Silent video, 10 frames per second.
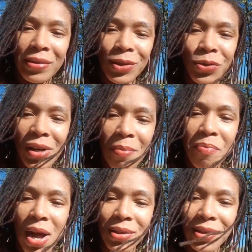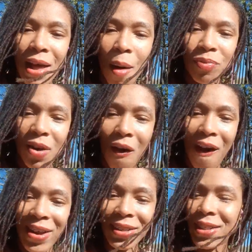on the bus stop
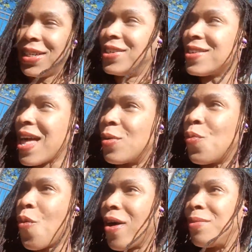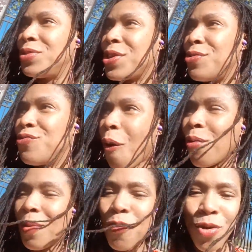line? Did he just like walk up to you, roll
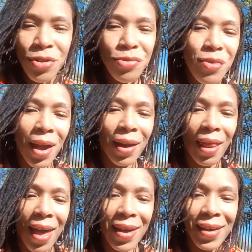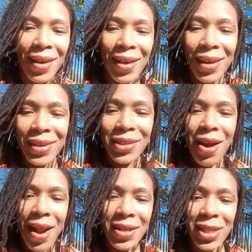up on you, and like
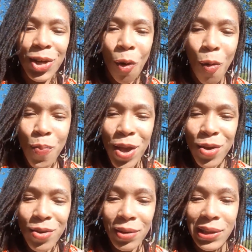try to scoop you?